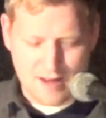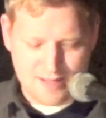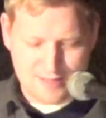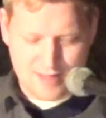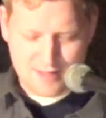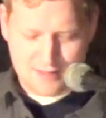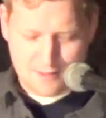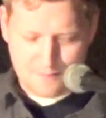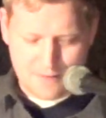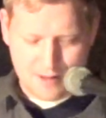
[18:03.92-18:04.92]
I said,
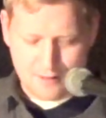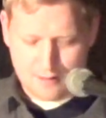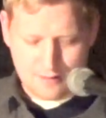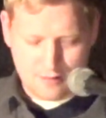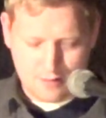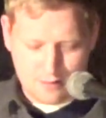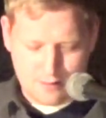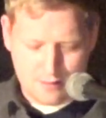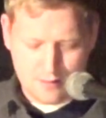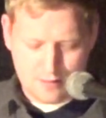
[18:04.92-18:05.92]
dumbfounded.
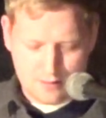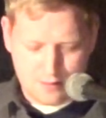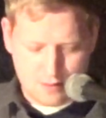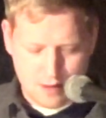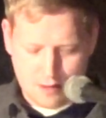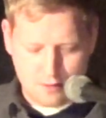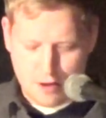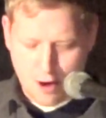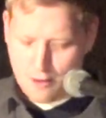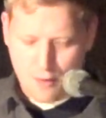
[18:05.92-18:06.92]

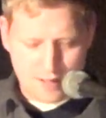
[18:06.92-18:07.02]
No,